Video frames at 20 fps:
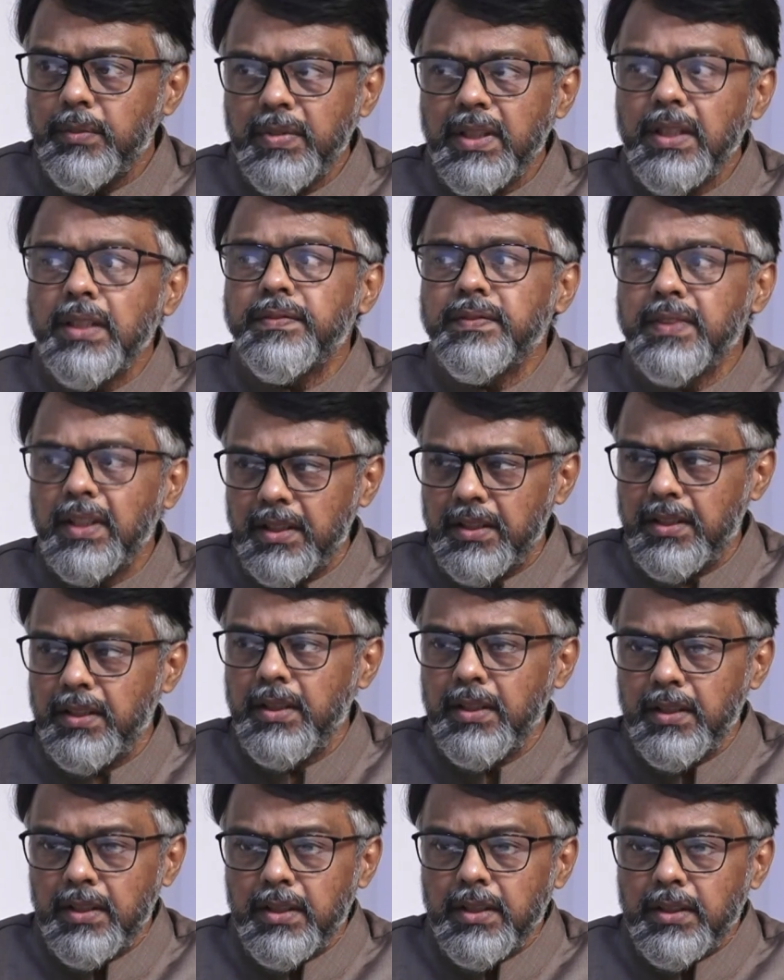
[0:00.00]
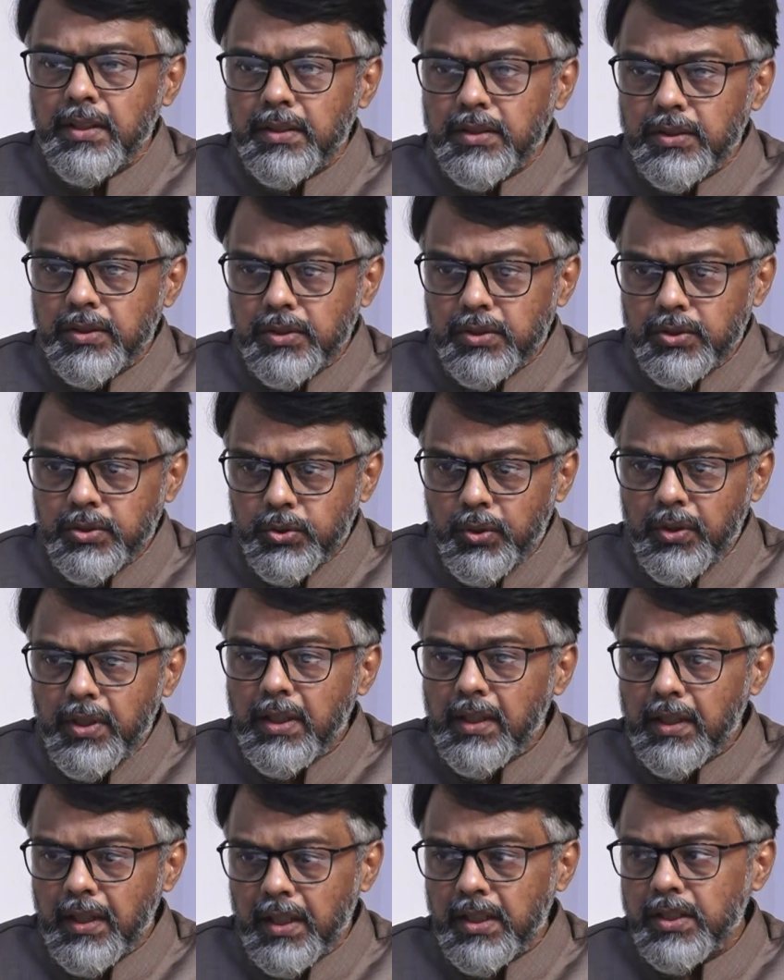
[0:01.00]
belief that
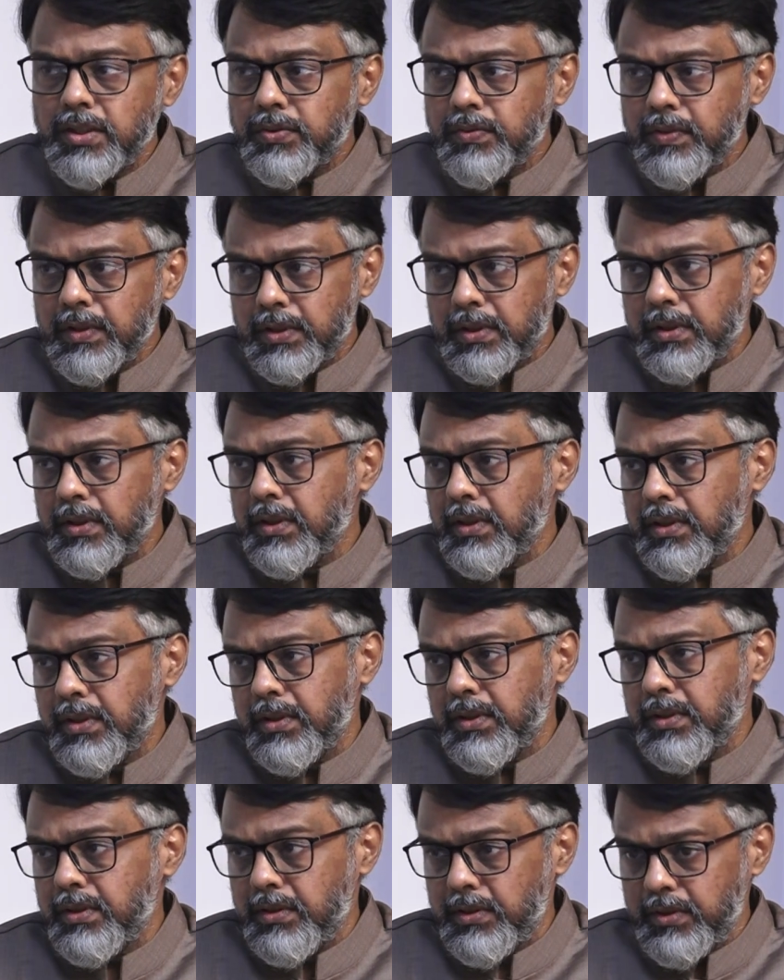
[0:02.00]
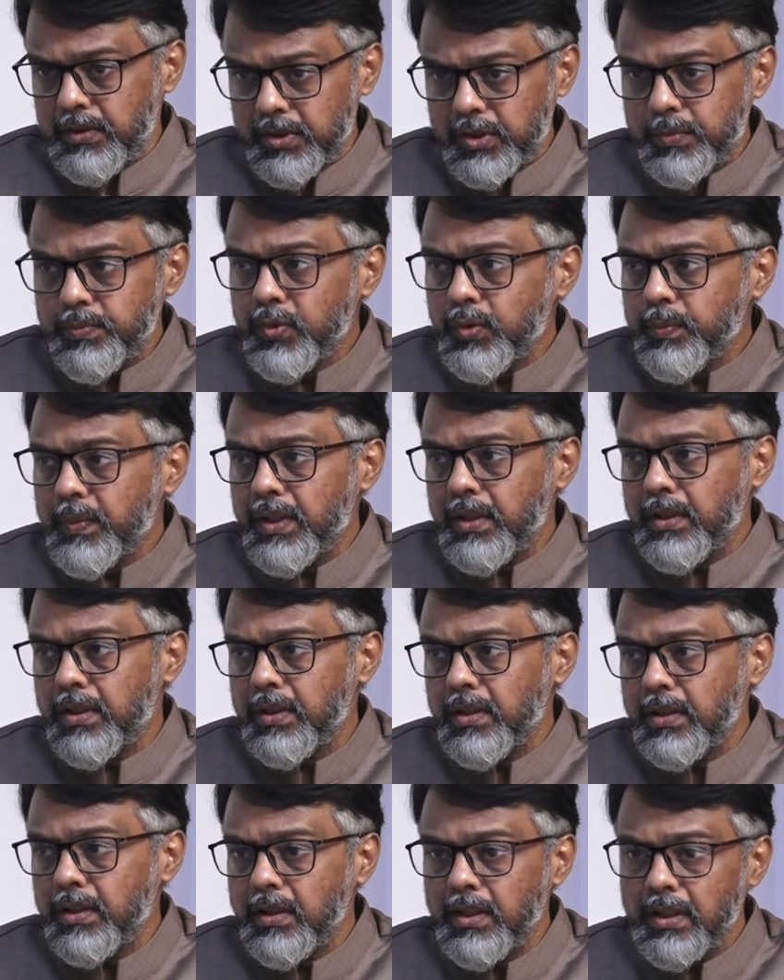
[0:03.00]
joining hands with this movement,
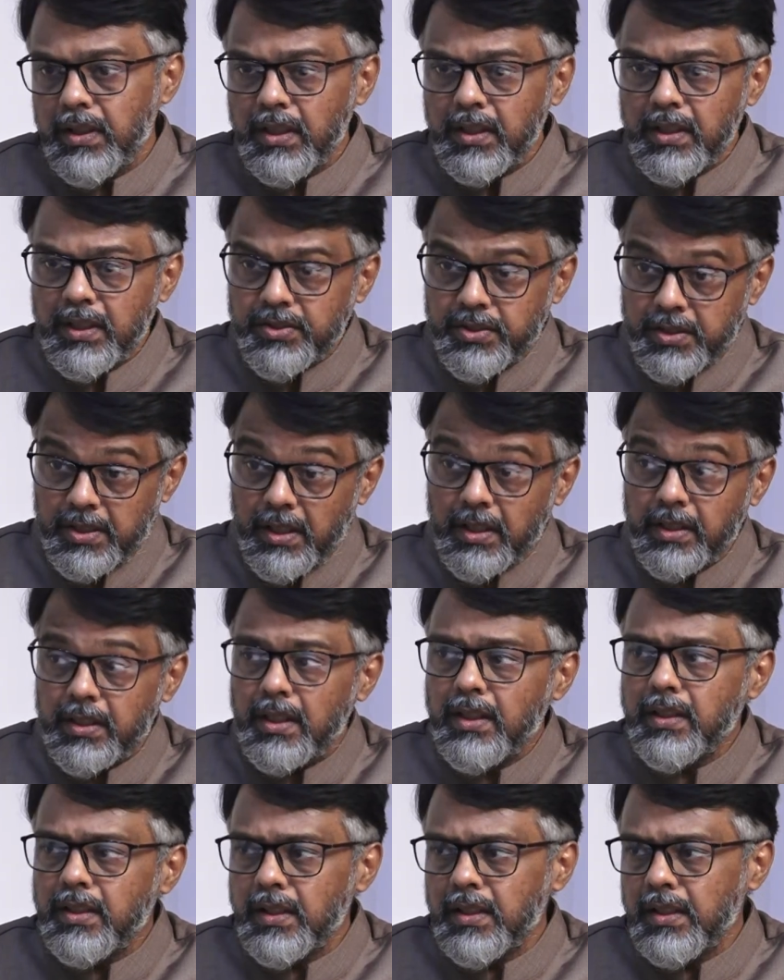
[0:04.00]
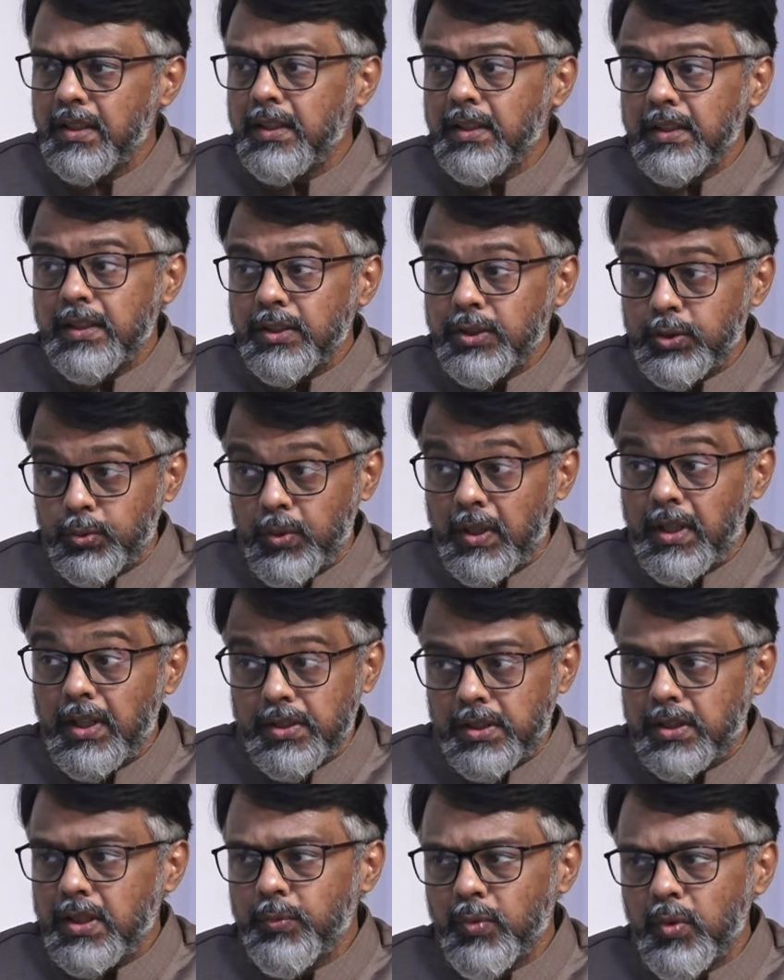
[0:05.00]
he can strengthen the
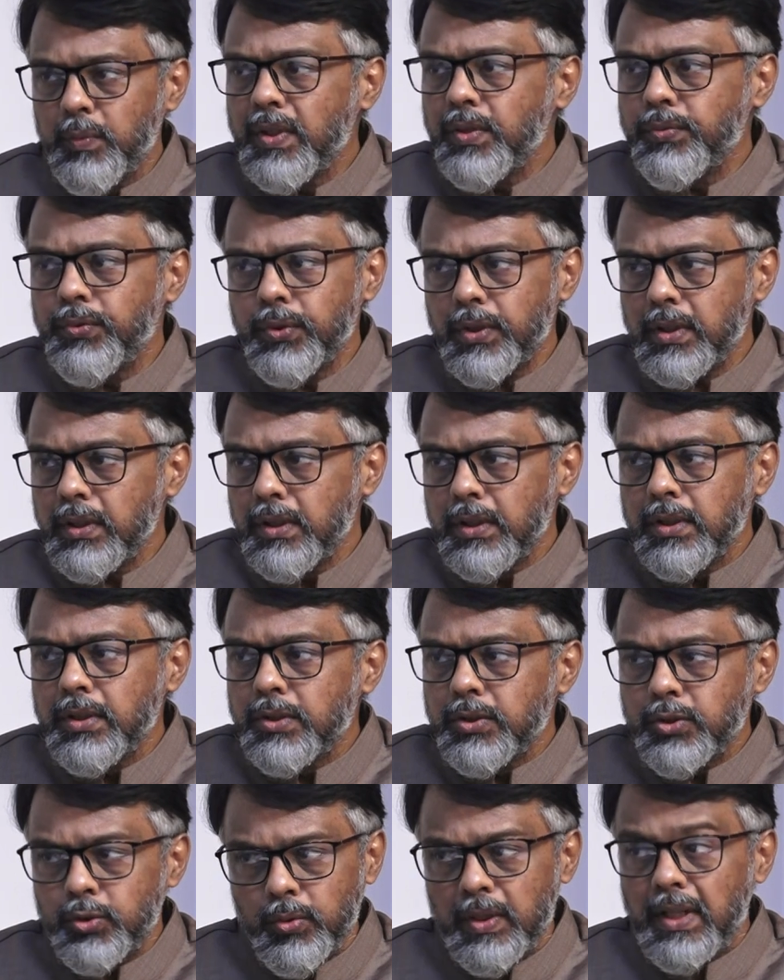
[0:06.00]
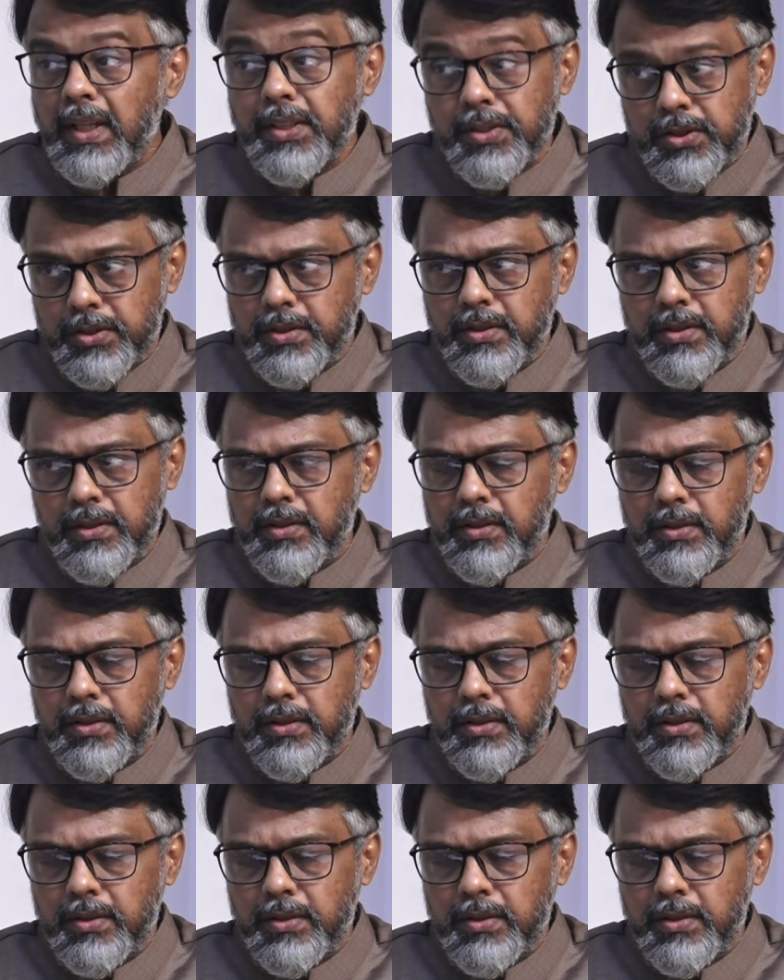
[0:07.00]
Swaraj, the movement for Swaraj.